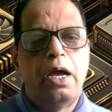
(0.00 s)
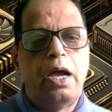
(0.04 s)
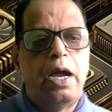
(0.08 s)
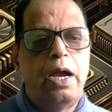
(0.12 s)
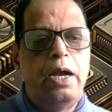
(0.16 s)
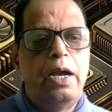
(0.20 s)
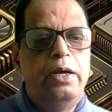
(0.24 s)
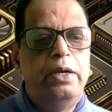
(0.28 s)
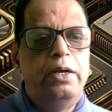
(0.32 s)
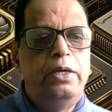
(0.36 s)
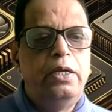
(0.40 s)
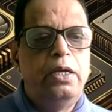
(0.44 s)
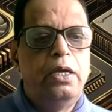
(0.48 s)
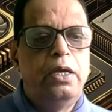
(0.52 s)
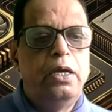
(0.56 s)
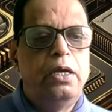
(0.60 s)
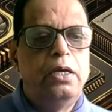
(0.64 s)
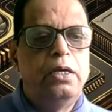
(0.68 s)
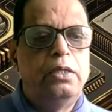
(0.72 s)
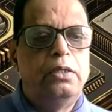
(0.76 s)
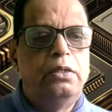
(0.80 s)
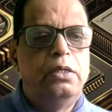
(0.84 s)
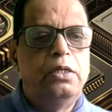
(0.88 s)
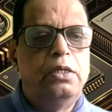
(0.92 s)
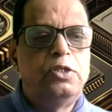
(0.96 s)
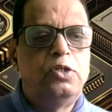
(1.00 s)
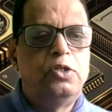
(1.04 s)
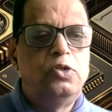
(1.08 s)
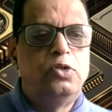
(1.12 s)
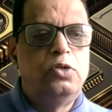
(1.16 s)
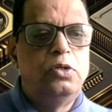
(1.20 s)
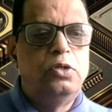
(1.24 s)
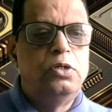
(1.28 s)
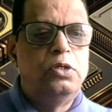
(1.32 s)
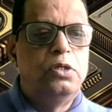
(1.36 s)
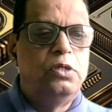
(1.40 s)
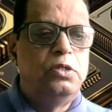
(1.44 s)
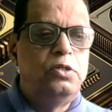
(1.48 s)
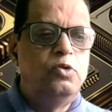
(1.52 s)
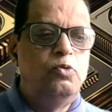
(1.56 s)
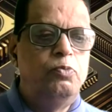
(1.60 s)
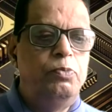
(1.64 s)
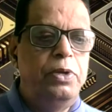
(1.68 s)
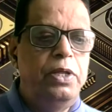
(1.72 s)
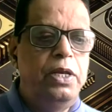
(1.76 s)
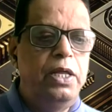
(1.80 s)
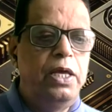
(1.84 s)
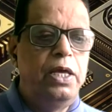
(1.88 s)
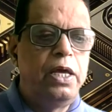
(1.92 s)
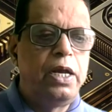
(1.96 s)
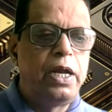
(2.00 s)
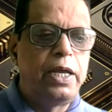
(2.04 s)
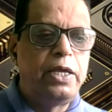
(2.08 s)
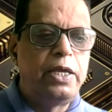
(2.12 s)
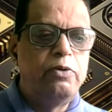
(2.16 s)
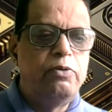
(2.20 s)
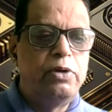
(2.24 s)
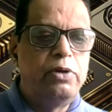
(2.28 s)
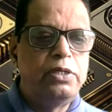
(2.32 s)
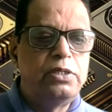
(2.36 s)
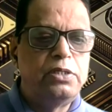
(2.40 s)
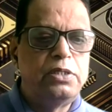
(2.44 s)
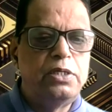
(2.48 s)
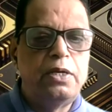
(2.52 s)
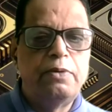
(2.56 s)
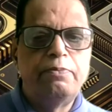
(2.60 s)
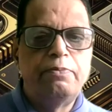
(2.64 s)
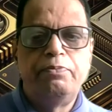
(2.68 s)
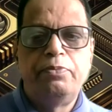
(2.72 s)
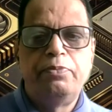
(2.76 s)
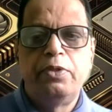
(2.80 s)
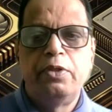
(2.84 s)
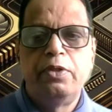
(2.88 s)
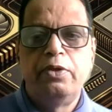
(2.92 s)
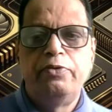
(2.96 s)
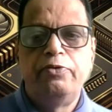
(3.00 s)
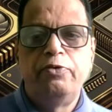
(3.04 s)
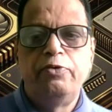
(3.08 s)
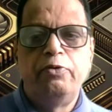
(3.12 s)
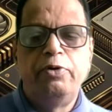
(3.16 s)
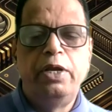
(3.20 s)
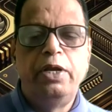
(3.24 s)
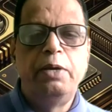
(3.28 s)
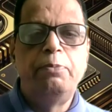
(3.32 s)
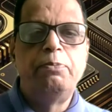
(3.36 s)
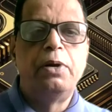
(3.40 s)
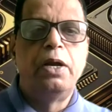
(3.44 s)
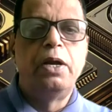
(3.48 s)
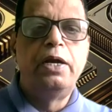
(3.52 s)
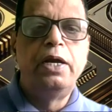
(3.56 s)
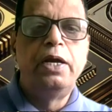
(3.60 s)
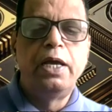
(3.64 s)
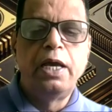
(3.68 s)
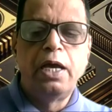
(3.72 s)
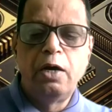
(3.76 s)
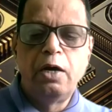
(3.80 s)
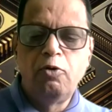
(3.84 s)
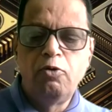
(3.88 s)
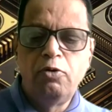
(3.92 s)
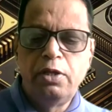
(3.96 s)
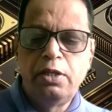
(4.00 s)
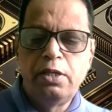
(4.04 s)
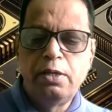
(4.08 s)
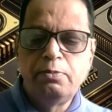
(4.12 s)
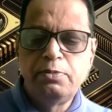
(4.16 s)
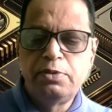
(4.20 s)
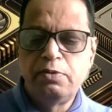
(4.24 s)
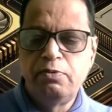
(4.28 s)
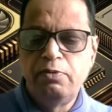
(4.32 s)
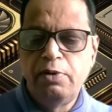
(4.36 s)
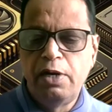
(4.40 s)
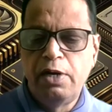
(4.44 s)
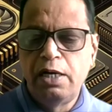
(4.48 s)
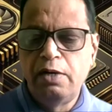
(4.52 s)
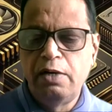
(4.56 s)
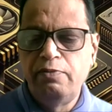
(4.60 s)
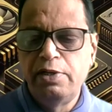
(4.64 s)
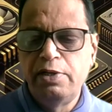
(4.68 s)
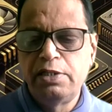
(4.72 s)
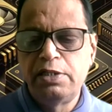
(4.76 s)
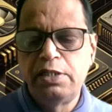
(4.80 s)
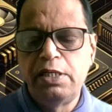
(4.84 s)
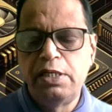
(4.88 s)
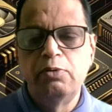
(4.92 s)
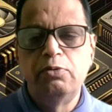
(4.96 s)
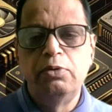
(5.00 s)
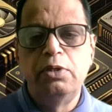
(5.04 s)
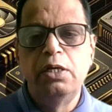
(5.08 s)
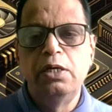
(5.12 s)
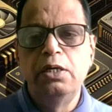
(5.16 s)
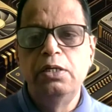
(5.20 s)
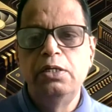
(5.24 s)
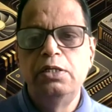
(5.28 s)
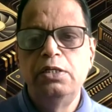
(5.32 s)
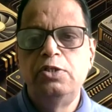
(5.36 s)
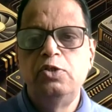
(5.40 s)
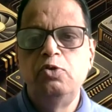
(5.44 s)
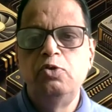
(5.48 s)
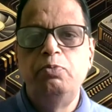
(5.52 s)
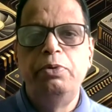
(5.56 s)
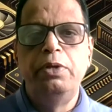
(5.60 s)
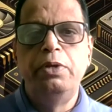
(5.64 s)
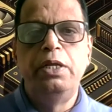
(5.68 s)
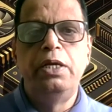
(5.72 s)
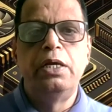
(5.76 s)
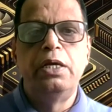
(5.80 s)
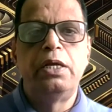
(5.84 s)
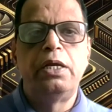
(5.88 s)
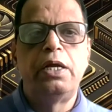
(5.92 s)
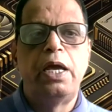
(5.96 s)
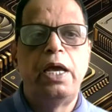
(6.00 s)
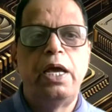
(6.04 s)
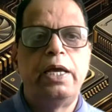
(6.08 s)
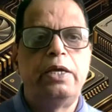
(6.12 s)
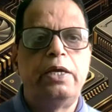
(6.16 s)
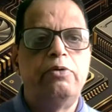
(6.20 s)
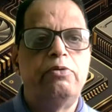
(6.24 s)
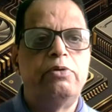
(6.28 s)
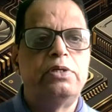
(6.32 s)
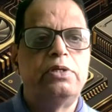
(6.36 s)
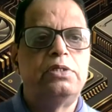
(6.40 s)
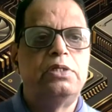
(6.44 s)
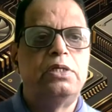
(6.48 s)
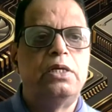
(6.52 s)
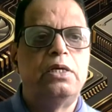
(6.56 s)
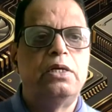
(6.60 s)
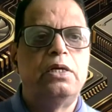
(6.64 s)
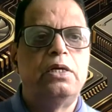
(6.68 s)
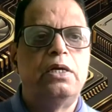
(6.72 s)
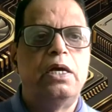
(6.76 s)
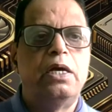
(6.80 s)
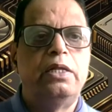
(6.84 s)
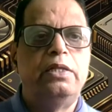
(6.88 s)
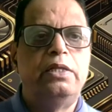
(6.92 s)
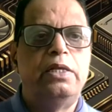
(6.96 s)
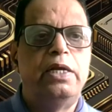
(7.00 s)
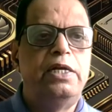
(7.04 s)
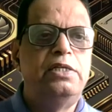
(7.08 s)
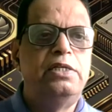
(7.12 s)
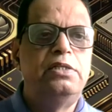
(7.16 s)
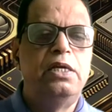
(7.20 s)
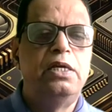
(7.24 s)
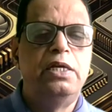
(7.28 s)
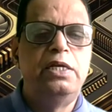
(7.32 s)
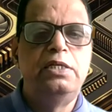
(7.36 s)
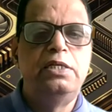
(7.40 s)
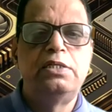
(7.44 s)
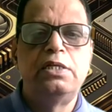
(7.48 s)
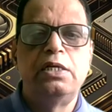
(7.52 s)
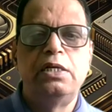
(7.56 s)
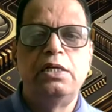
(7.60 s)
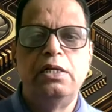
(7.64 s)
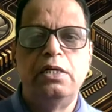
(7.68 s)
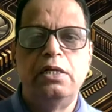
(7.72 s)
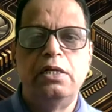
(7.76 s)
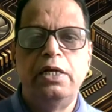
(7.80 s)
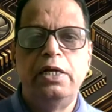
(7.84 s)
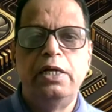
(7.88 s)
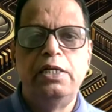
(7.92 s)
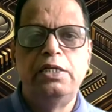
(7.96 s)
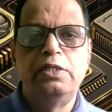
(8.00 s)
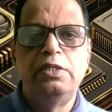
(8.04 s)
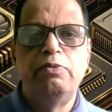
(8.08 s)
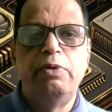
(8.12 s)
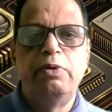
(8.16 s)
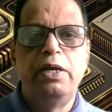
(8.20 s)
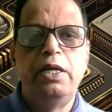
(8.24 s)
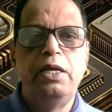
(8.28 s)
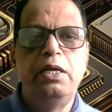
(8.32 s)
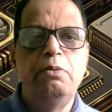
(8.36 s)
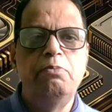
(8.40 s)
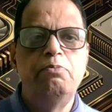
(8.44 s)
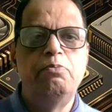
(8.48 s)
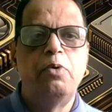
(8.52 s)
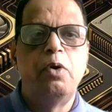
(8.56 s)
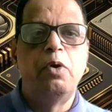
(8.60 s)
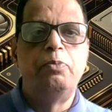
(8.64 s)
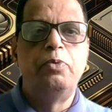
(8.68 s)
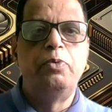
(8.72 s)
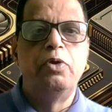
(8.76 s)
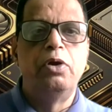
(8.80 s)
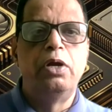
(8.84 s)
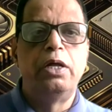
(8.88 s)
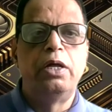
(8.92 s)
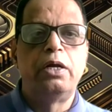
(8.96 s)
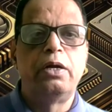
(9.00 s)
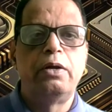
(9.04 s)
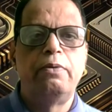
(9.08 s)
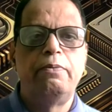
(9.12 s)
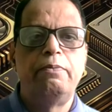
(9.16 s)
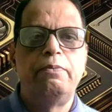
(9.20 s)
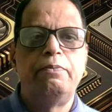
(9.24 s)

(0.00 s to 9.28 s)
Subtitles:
and the superior accuracy. So deep learning algorithms will always give the superior accuracy. And that is the reason it is very popular.